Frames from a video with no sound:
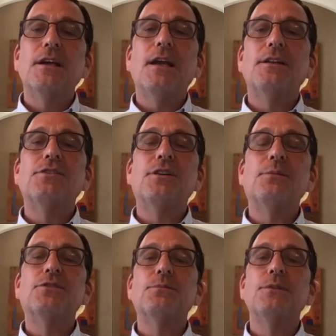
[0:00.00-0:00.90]
And it
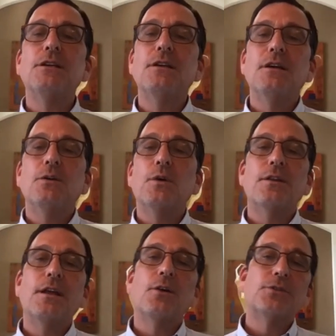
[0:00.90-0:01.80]
seems to me, whether
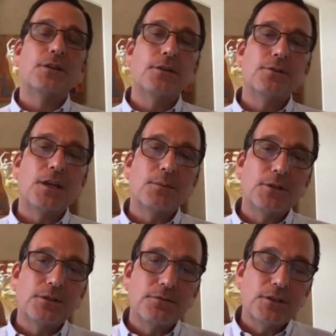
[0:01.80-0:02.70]
they own it in their name
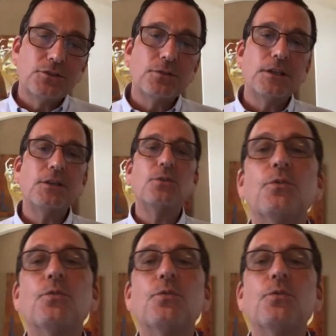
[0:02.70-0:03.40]
individually